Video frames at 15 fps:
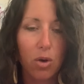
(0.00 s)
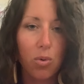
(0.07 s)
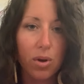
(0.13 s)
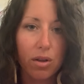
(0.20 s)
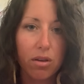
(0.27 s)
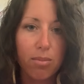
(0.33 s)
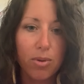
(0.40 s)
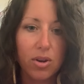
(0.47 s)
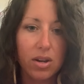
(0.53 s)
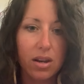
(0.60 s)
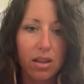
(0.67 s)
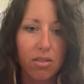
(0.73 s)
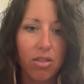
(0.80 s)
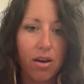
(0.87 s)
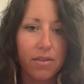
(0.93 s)
oil
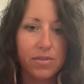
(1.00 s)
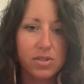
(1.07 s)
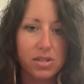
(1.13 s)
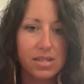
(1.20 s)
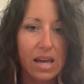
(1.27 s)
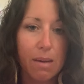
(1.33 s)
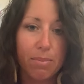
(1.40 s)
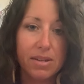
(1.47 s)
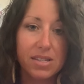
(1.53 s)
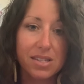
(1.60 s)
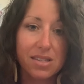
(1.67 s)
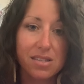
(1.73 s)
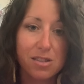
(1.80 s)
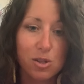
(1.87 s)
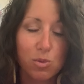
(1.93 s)
community love to tap into
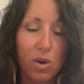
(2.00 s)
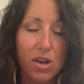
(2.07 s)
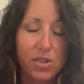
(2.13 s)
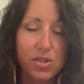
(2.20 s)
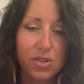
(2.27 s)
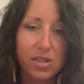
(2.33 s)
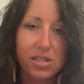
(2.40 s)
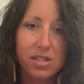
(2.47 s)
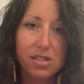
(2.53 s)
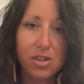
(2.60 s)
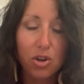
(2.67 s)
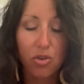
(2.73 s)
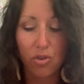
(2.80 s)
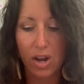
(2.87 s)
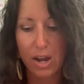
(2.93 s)
this as well. So this is a
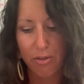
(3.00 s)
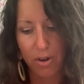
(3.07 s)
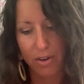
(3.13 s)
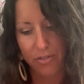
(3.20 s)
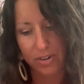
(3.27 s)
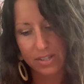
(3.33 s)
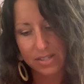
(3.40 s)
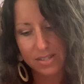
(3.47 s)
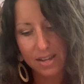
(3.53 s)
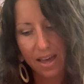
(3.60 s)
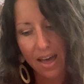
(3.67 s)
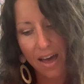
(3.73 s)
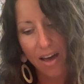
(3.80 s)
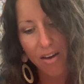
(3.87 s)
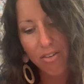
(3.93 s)
great reference to
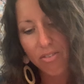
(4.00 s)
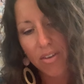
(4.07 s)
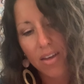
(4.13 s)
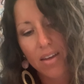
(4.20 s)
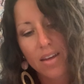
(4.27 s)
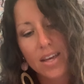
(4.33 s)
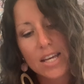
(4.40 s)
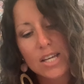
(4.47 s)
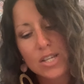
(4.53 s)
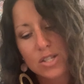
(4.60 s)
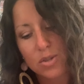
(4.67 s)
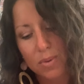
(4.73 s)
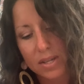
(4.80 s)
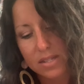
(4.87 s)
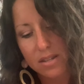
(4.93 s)
have.
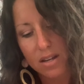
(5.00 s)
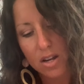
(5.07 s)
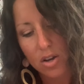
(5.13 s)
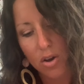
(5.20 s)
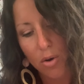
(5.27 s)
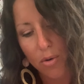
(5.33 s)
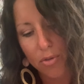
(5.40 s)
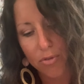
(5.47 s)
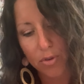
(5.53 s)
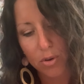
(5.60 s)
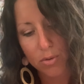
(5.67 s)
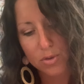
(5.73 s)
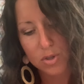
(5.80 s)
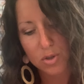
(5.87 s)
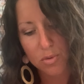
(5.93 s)
So it's going to go
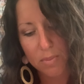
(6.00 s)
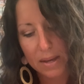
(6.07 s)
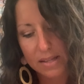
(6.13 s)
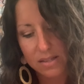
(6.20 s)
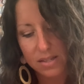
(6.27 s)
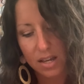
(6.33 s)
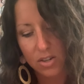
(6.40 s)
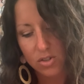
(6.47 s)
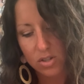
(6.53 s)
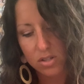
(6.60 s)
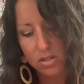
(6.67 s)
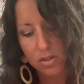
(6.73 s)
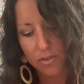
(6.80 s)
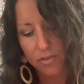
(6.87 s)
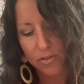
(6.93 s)
through 2 main sections.
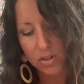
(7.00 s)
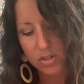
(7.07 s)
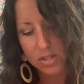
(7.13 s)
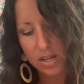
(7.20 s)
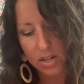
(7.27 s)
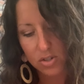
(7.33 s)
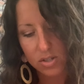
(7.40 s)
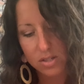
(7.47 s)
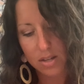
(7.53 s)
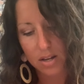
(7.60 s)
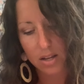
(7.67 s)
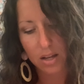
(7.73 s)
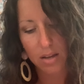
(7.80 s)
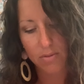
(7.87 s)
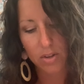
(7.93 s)
The first section is going to
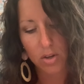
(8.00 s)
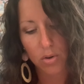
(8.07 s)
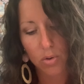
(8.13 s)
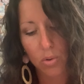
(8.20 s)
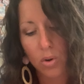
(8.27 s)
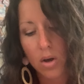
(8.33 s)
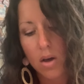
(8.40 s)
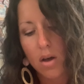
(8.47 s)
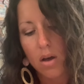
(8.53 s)
give you